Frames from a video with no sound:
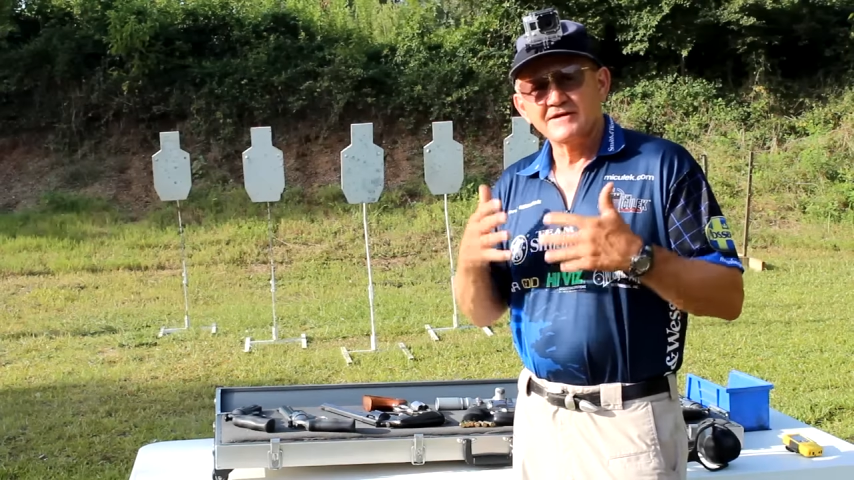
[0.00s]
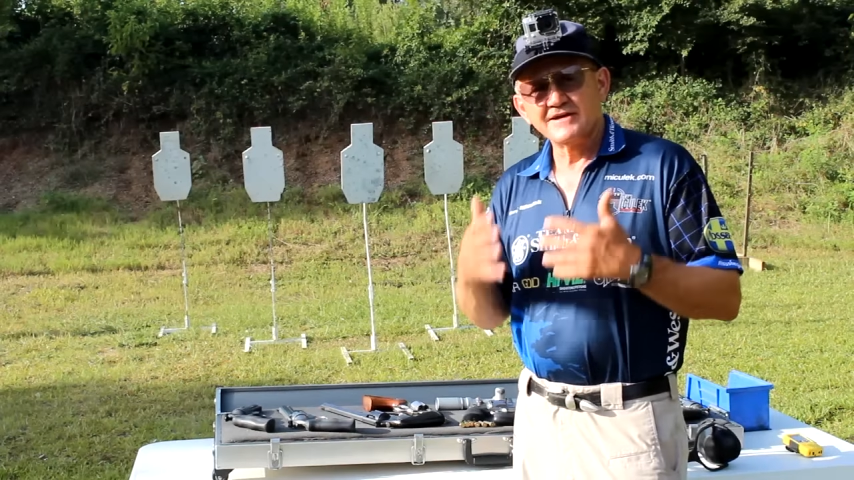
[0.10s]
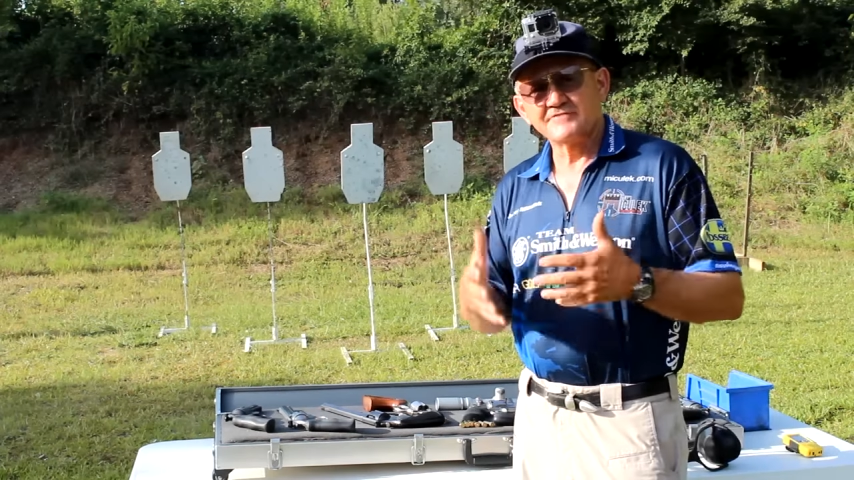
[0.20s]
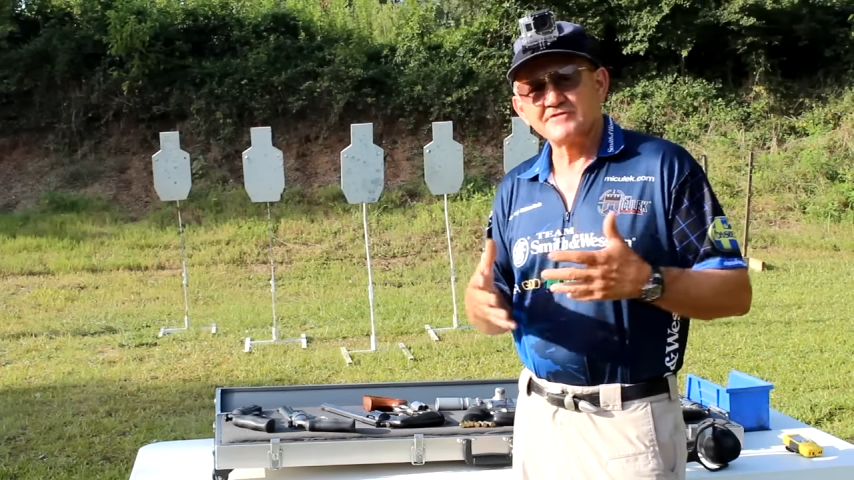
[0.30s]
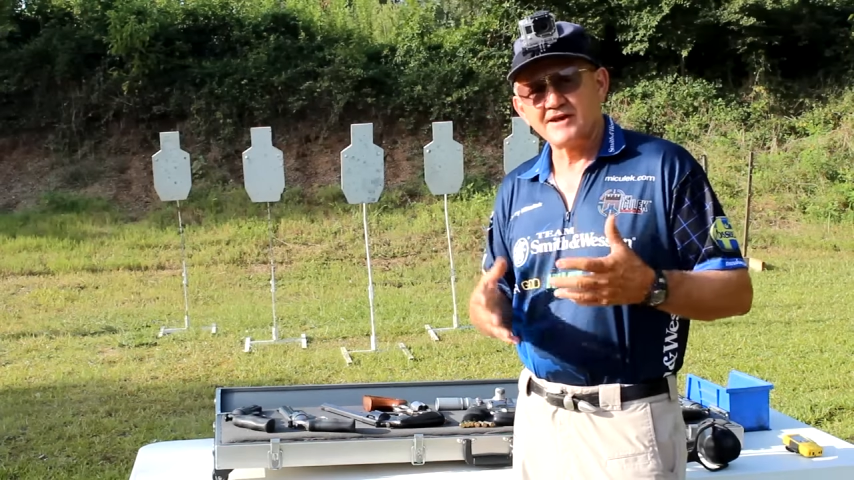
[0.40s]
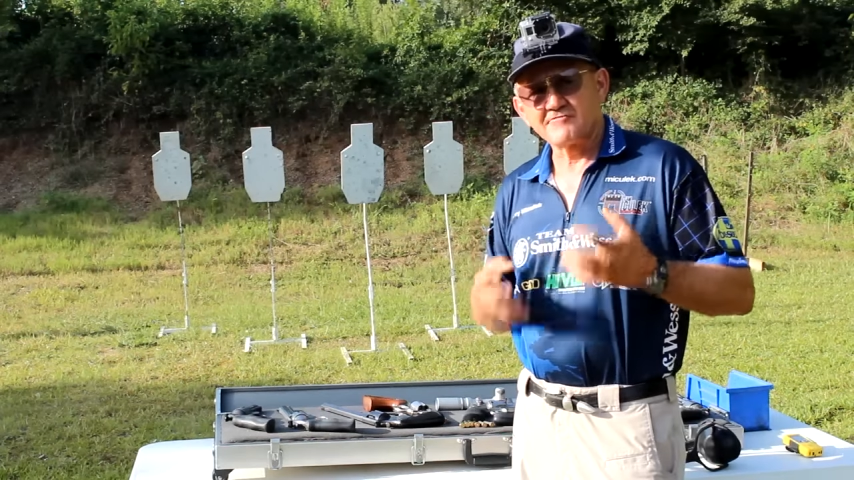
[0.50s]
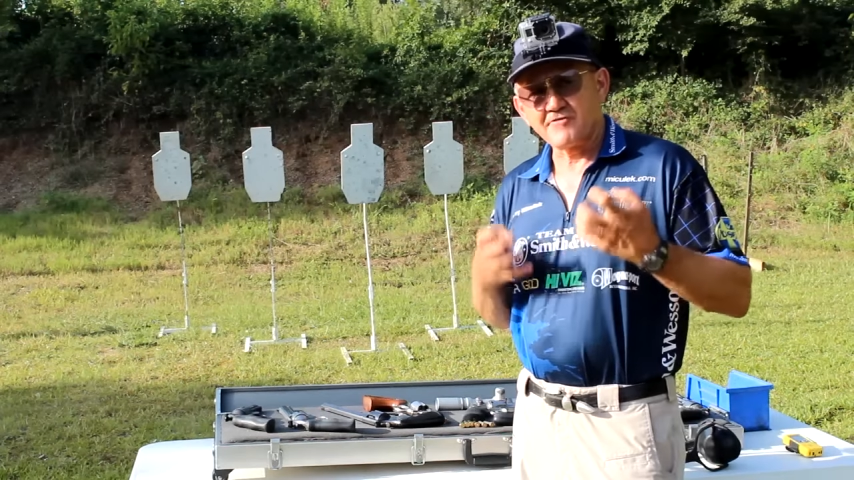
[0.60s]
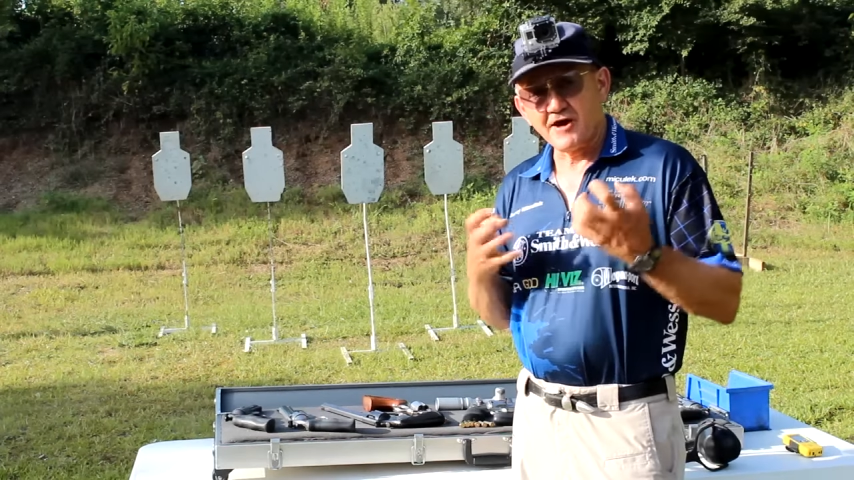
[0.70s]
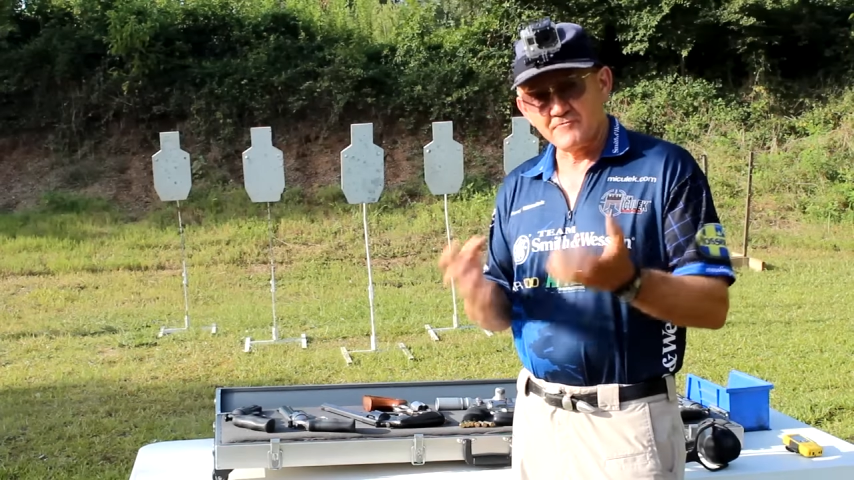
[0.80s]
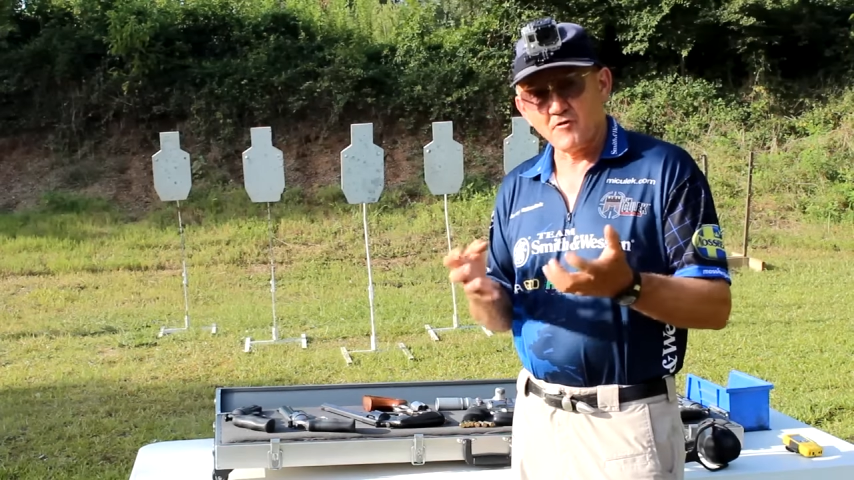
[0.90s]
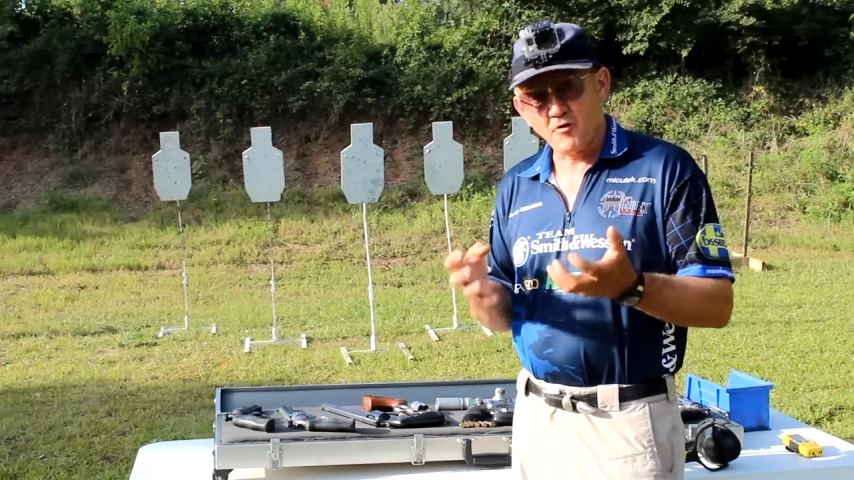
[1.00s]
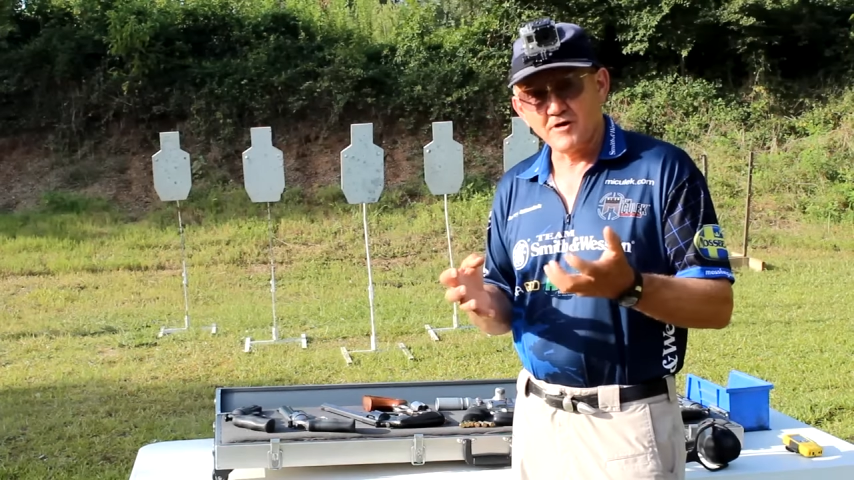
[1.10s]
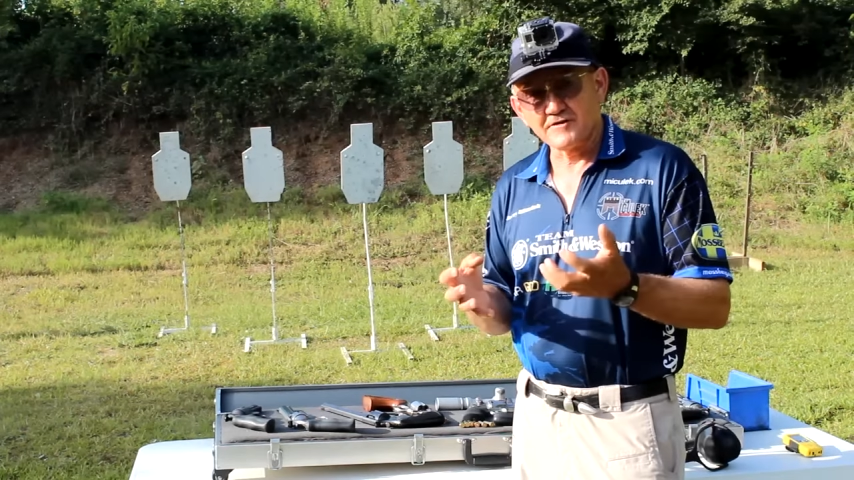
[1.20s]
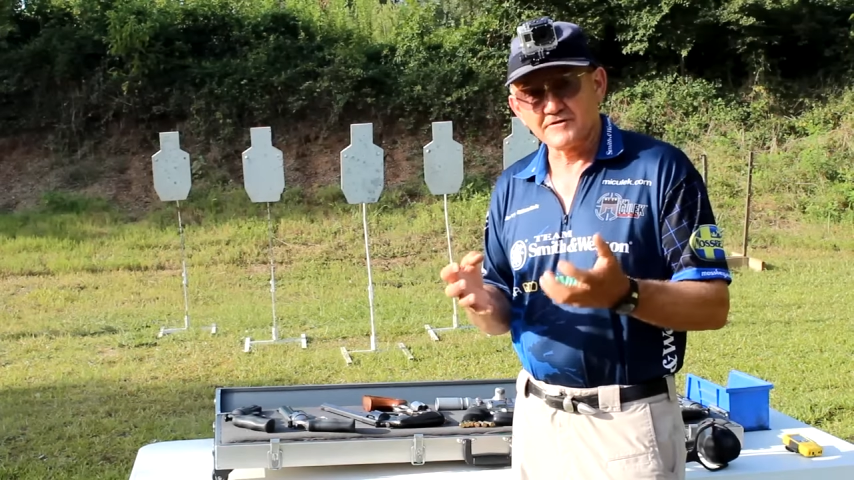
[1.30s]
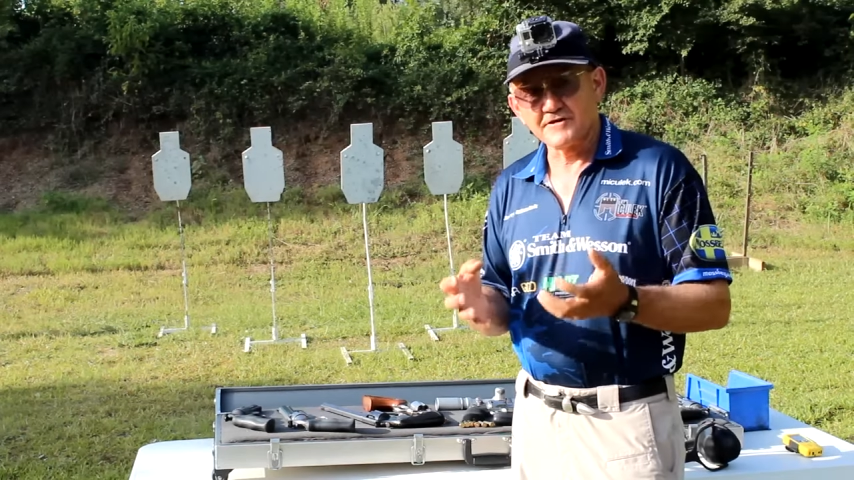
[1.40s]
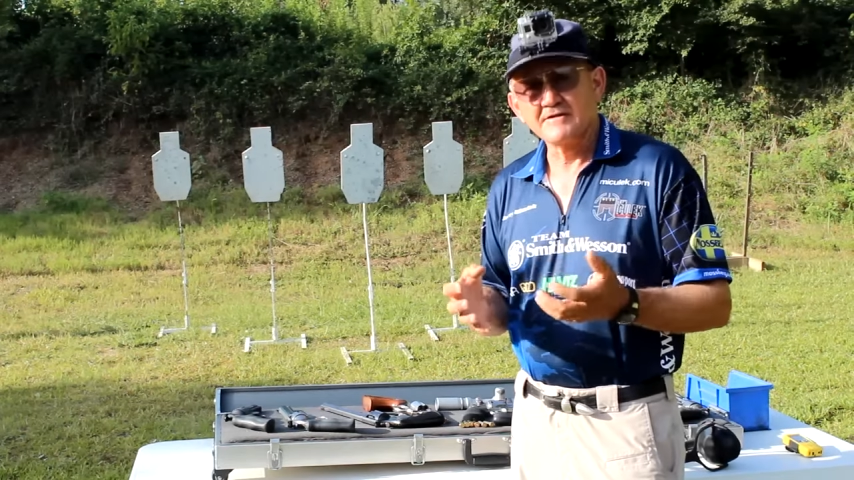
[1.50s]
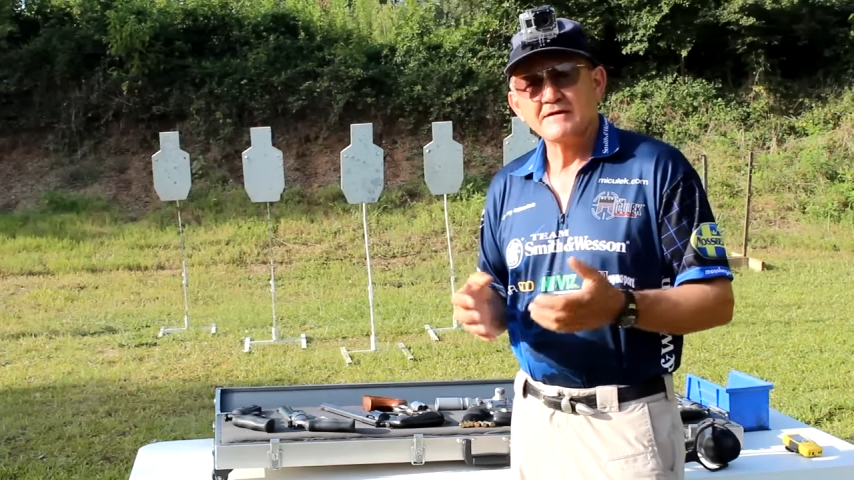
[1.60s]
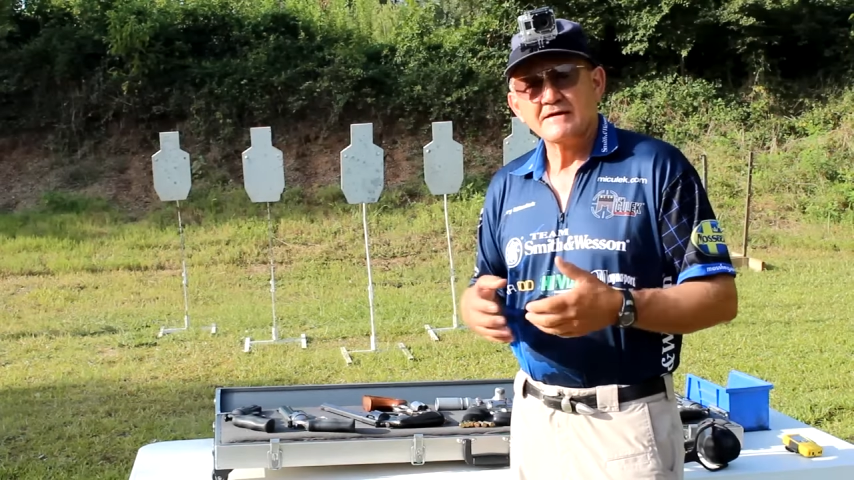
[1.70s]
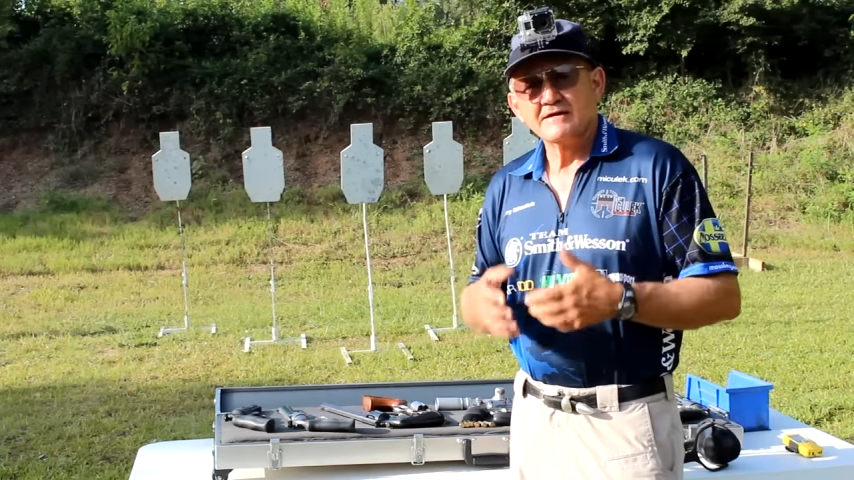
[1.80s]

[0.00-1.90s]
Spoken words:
you have to have rifle quality